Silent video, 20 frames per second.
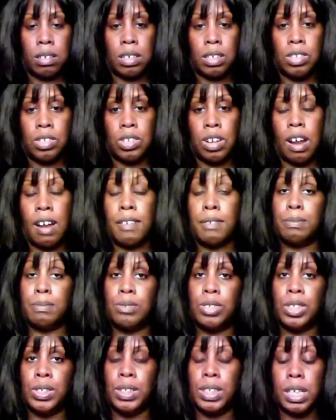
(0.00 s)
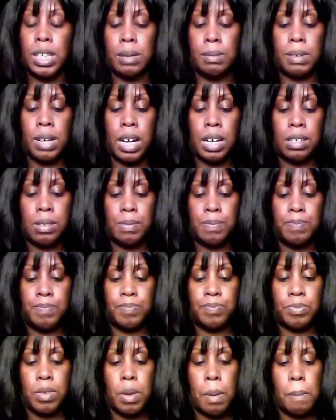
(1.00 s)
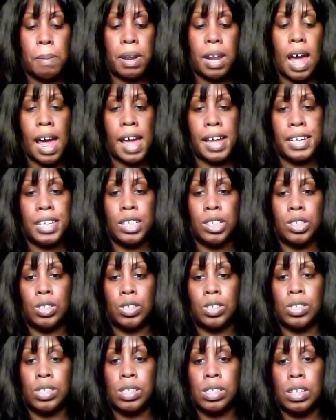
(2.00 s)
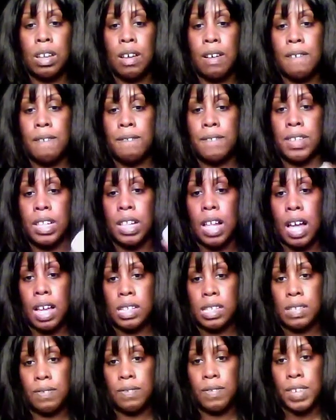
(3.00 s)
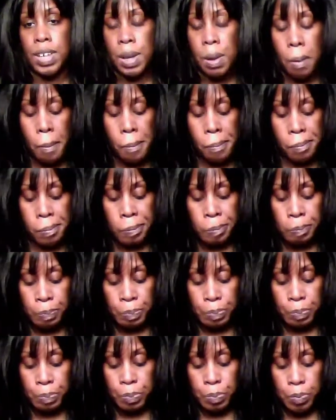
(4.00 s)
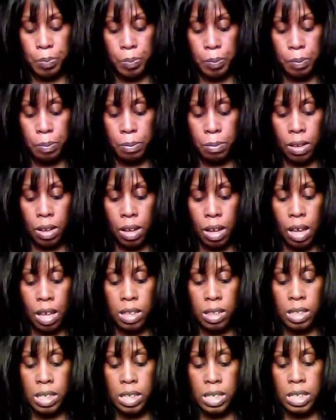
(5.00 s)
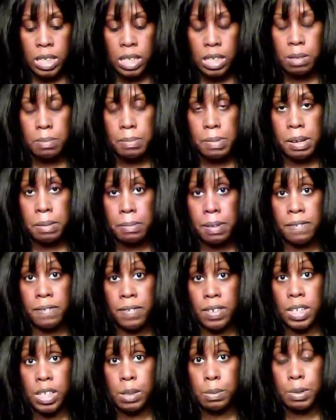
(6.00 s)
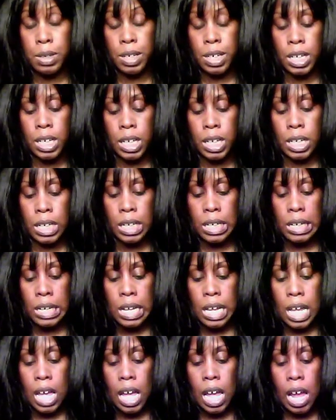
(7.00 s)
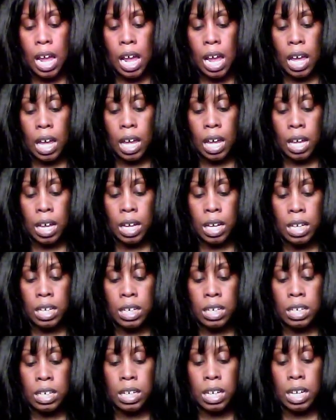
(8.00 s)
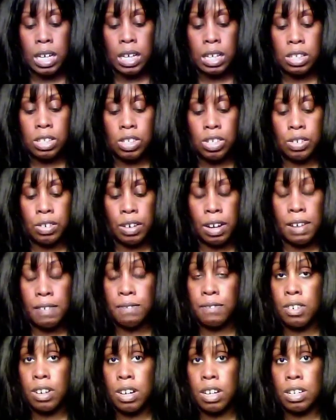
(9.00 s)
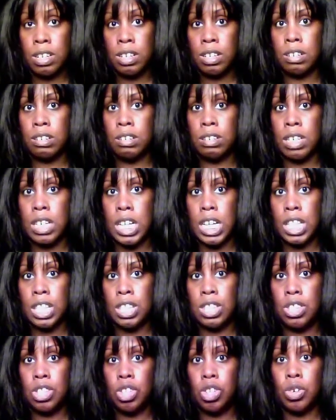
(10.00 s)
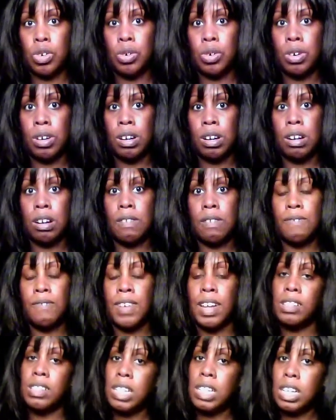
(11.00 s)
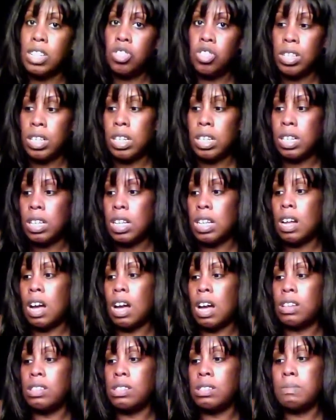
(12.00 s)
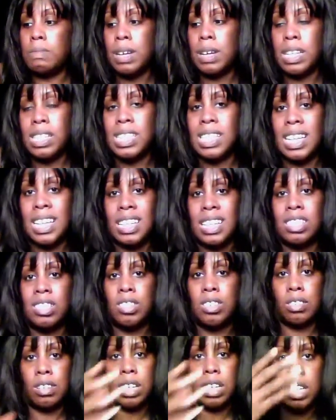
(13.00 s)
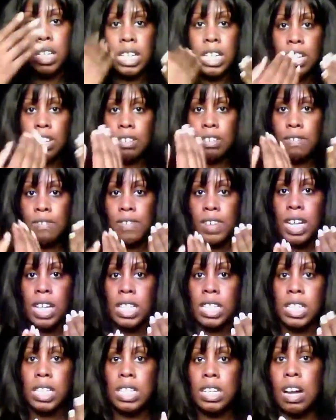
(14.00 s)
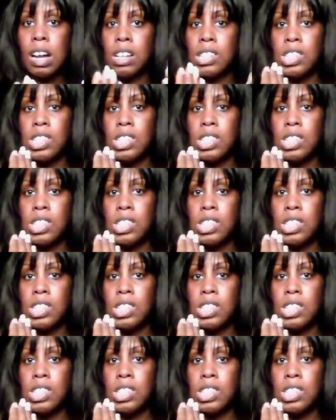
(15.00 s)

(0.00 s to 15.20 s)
sorry for chewing gum, guys, but I use Philosophy, and this is Make My Face Pretty, and it's great for underneath your foundation. It also makes it easier to clean your face, and it